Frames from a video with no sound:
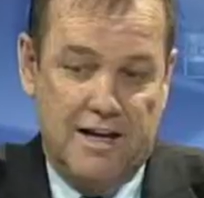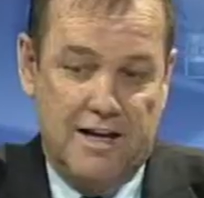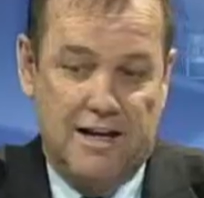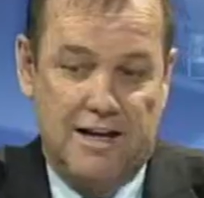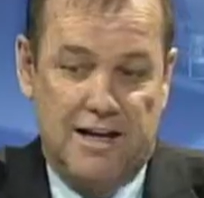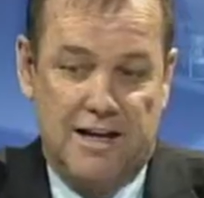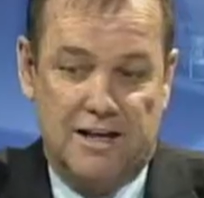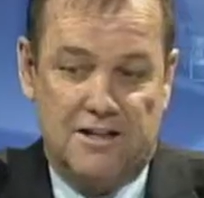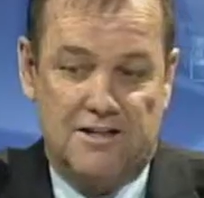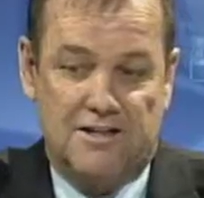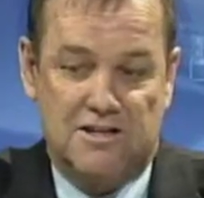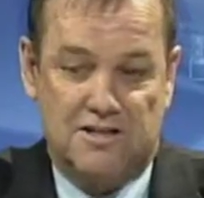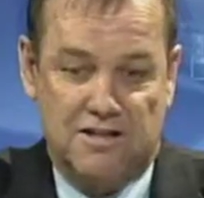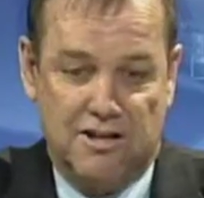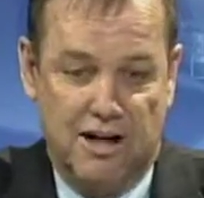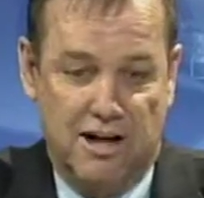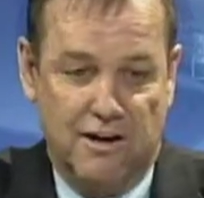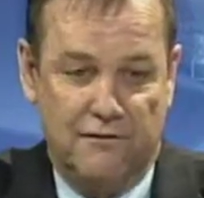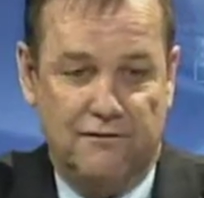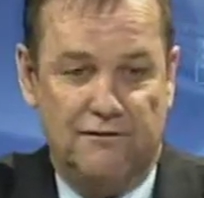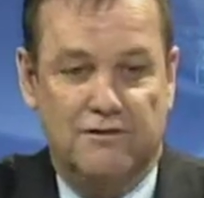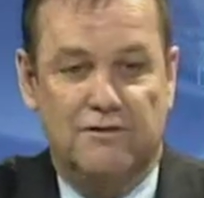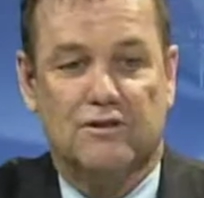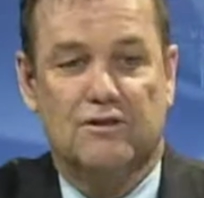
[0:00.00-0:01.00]
it, it's
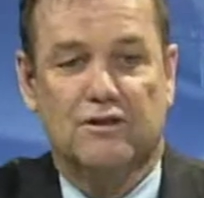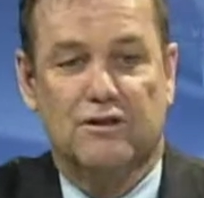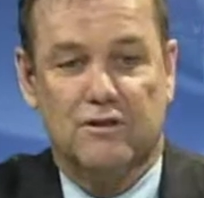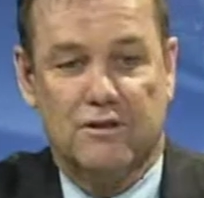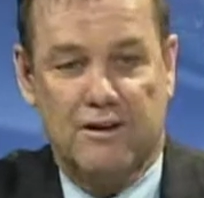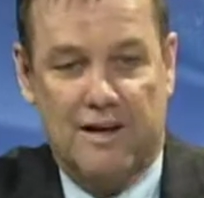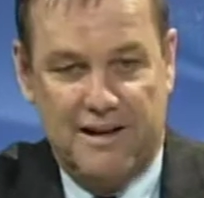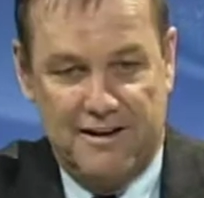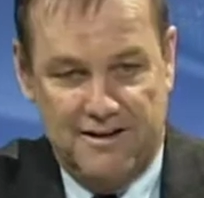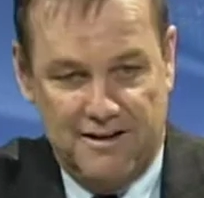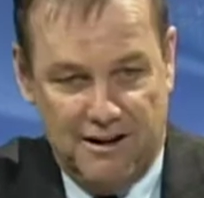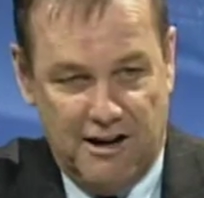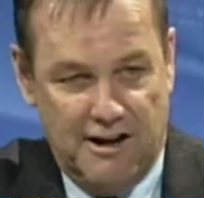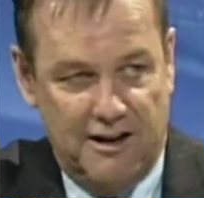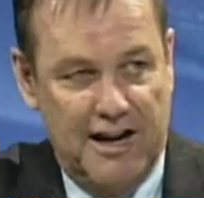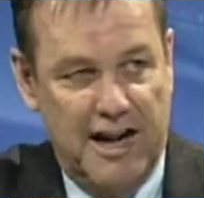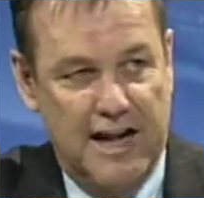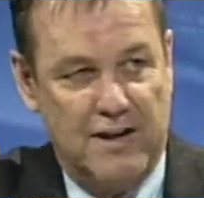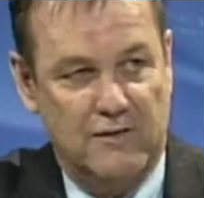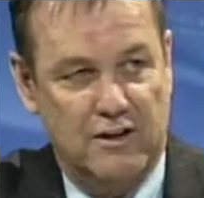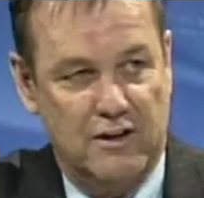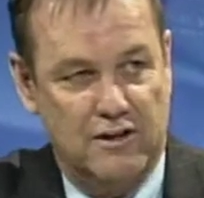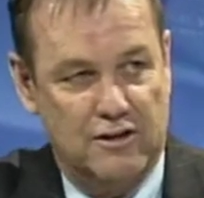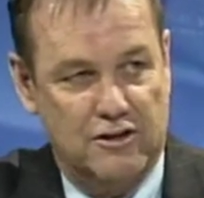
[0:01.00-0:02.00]
tough not
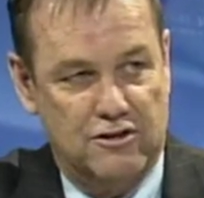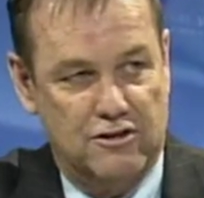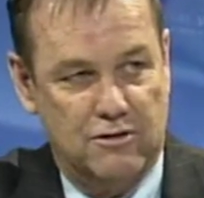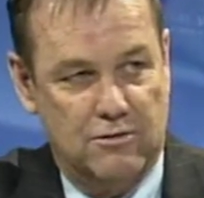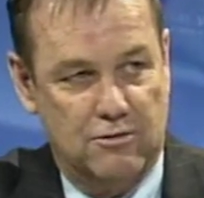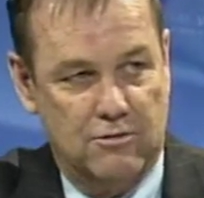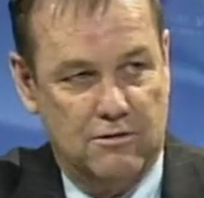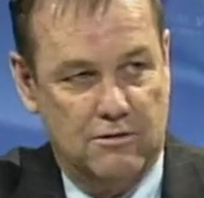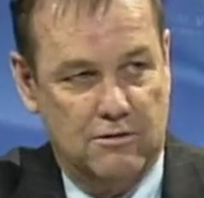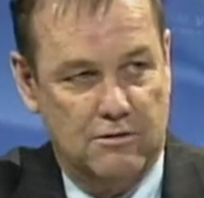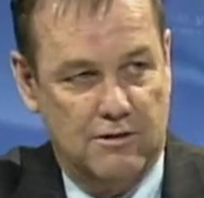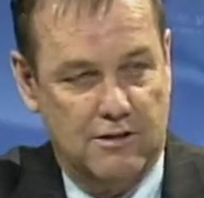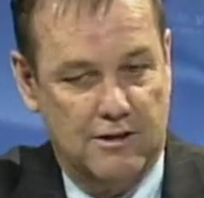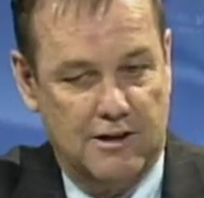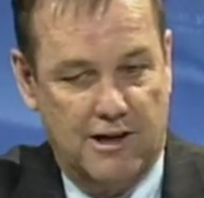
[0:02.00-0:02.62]
having the tool.